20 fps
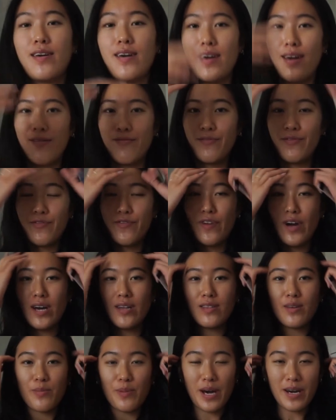am
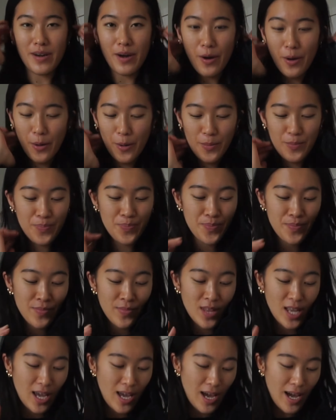finally back home
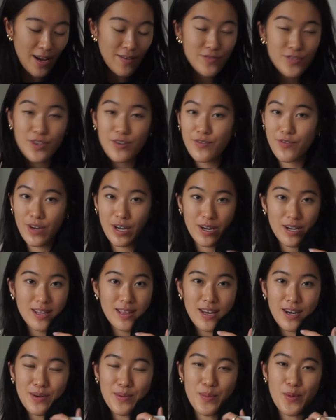after a very long